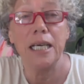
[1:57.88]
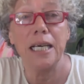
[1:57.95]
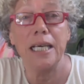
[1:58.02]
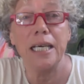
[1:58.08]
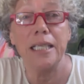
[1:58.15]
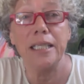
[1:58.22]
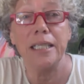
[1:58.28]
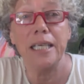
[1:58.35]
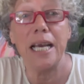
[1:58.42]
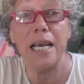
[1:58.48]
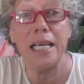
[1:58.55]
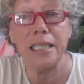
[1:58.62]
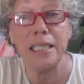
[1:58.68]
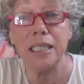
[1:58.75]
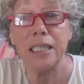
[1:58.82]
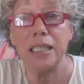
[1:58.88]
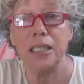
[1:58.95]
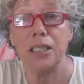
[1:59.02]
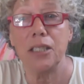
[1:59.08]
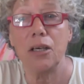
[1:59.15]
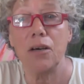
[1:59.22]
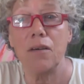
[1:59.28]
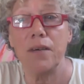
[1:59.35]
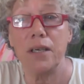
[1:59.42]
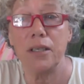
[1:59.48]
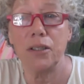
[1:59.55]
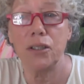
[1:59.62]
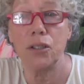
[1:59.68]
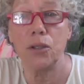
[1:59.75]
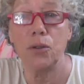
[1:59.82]
And the essence of our
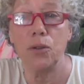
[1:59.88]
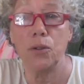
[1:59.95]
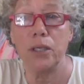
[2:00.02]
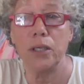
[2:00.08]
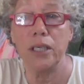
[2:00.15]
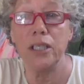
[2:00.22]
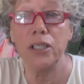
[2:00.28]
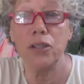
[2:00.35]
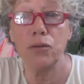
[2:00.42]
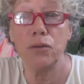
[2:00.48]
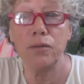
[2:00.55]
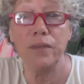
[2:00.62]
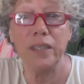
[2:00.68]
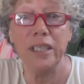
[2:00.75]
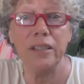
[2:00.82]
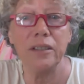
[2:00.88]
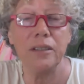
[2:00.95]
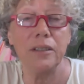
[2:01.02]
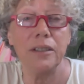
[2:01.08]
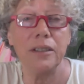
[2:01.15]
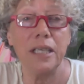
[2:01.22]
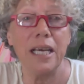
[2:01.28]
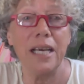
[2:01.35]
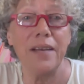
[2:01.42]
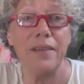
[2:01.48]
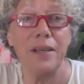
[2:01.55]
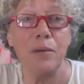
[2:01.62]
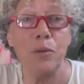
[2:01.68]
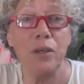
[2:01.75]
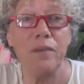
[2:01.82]
soul is revealed.
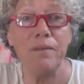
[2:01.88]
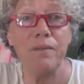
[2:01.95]
And then we